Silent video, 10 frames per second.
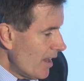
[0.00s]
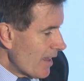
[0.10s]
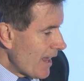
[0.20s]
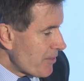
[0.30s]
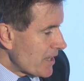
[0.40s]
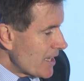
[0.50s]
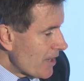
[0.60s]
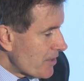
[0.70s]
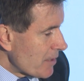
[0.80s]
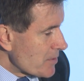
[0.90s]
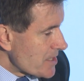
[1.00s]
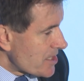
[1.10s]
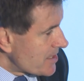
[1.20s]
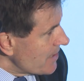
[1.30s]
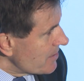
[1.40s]
that thinking, I think, was
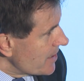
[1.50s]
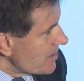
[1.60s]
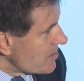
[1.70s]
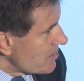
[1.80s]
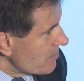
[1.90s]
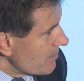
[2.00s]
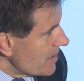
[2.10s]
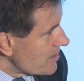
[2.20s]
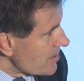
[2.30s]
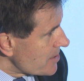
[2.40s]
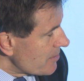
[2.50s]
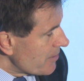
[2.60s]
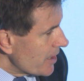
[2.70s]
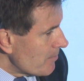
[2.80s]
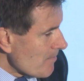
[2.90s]
extended into, into Syria.